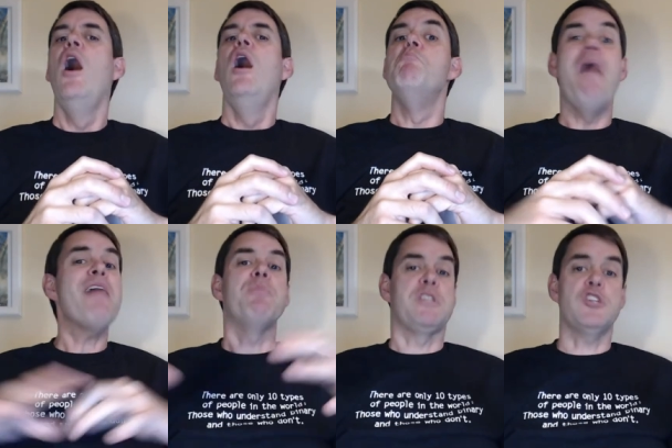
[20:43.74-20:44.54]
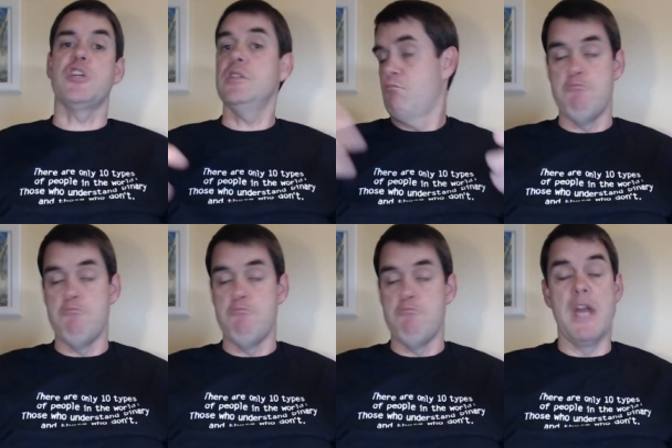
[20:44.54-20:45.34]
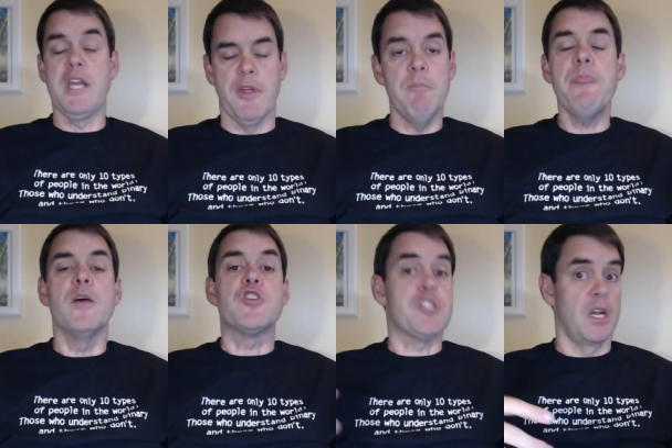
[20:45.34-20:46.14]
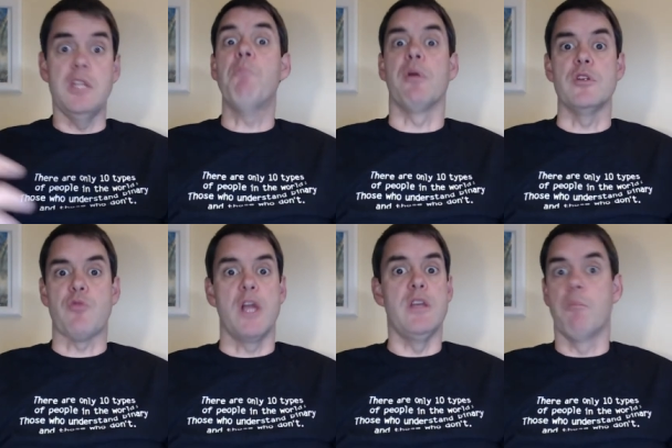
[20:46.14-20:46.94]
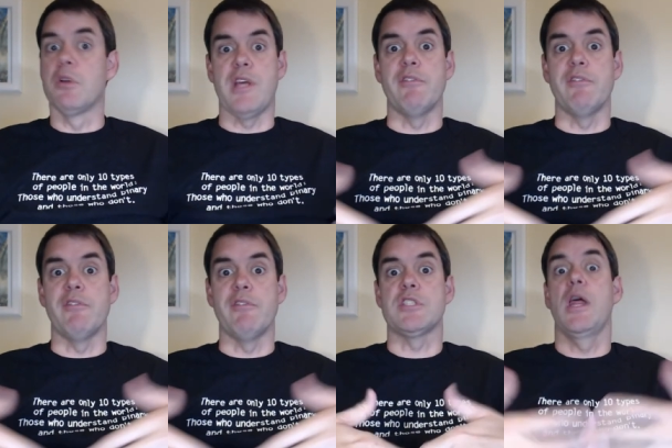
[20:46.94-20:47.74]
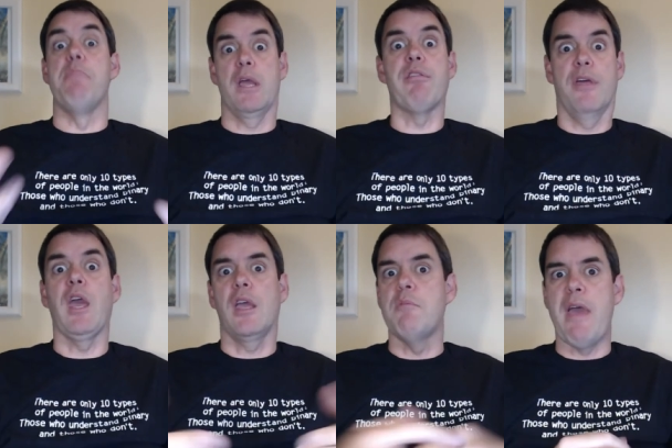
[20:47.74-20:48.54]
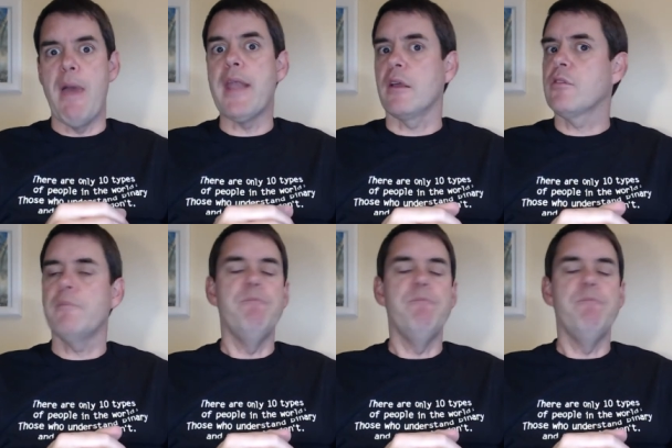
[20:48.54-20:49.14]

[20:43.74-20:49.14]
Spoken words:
Mathematicians, many of them, study numbers, right? Numbers is obviously a big thing in mathematics.